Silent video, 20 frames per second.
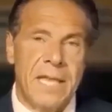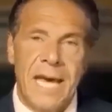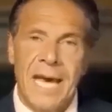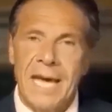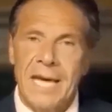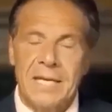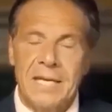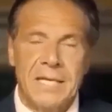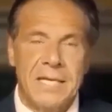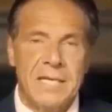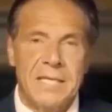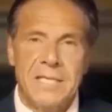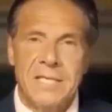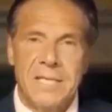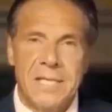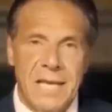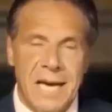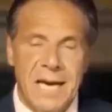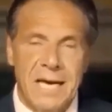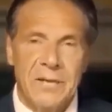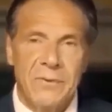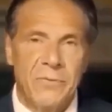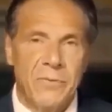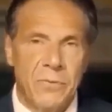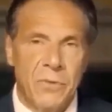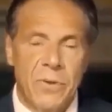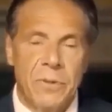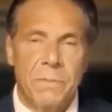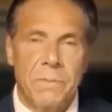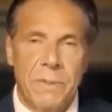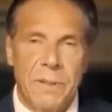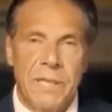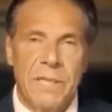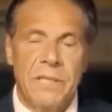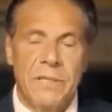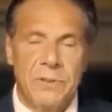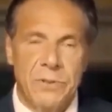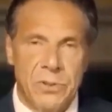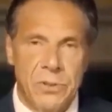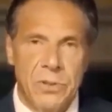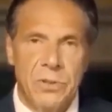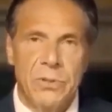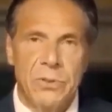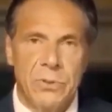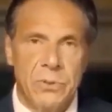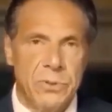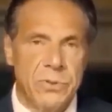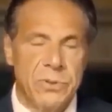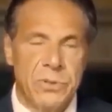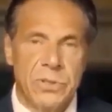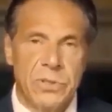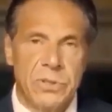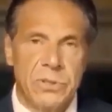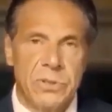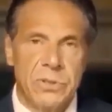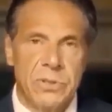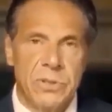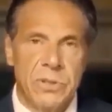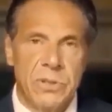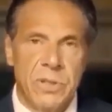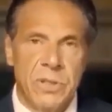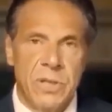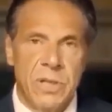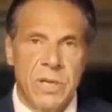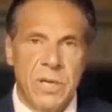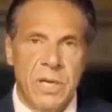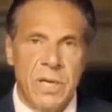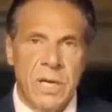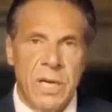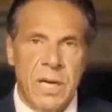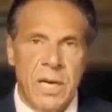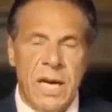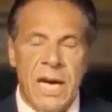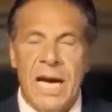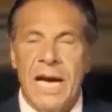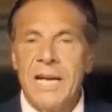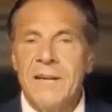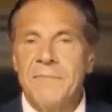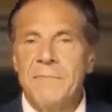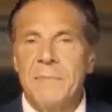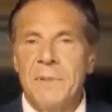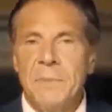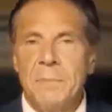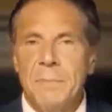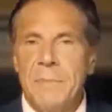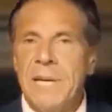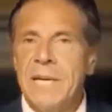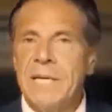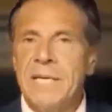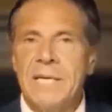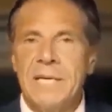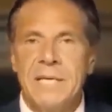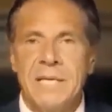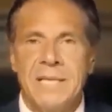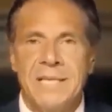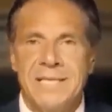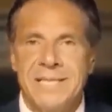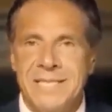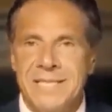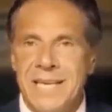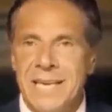That is not front page news. I've been making the